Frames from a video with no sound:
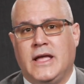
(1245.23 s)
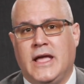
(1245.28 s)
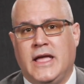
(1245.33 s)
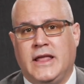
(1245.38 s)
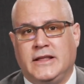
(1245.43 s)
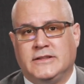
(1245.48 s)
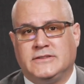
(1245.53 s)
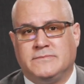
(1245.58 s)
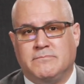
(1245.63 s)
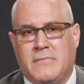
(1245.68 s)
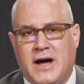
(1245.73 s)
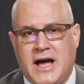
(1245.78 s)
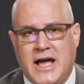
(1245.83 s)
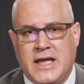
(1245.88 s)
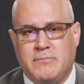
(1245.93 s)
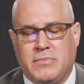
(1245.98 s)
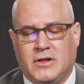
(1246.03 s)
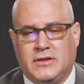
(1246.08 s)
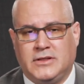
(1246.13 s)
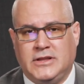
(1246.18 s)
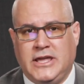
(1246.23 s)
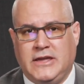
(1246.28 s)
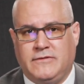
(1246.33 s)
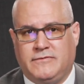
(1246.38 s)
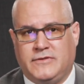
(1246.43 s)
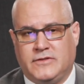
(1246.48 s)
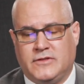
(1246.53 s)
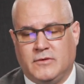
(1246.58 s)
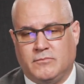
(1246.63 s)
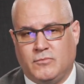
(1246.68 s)
And it's my
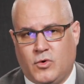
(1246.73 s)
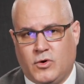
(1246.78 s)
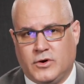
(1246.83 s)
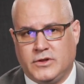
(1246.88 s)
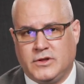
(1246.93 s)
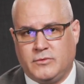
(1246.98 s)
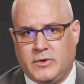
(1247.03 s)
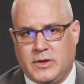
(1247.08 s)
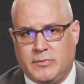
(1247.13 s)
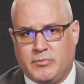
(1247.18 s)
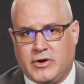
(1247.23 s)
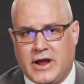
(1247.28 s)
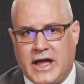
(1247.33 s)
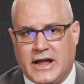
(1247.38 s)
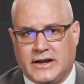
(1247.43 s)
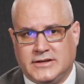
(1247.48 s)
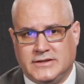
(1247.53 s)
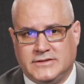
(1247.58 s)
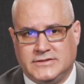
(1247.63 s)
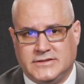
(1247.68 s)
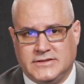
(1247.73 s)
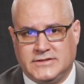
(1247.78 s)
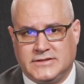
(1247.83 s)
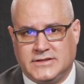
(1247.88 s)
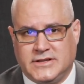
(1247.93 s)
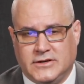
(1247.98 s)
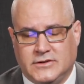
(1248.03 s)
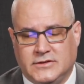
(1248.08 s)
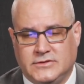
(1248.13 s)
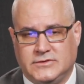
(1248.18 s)
belief that the more that we practice the
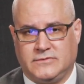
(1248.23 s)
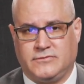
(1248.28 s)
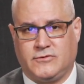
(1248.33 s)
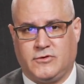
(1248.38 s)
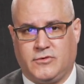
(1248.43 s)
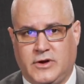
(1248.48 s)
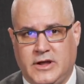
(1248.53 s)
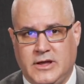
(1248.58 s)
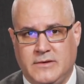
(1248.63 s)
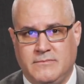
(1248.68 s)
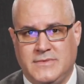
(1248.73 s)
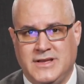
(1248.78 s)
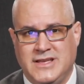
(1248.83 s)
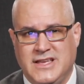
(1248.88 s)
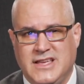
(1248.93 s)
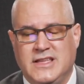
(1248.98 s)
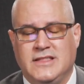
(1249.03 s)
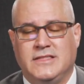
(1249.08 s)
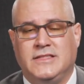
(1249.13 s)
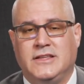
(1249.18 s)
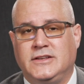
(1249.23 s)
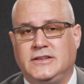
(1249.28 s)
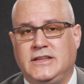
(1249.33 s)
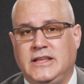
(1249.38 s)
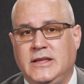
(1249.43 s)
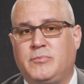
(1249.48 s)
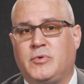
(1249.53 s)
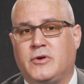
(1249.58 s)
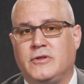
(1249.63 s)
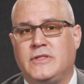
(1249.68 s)
skills of CRM, the
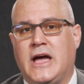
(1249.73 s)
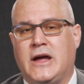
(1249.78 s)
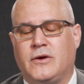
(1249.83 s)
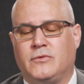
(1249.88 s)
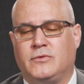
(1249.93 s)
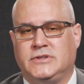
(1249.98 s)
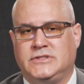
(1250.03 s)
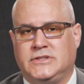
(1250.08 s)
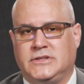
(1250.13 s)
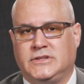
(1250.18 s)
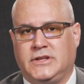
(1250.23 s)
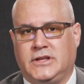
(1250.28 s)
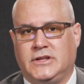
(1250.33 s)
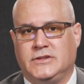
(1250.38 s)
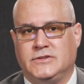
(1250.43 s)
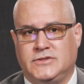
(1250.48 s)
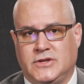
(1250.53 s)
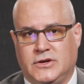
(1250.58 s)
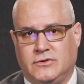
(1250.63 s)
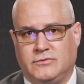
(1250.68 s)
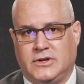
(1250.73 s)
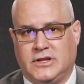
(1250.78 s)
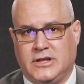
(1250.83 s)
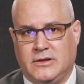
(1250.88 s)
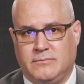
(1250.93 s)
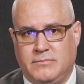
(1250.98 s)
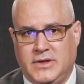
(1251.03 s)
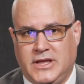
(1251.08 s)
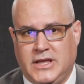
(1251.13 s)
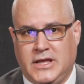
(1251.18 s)
deeper that resilient zone
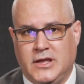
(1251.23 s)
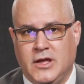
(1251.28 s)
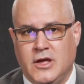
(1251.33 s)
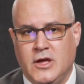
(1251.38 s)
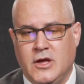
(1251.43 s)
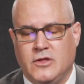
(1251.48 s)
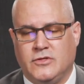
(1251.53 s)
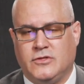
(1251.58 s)
can be.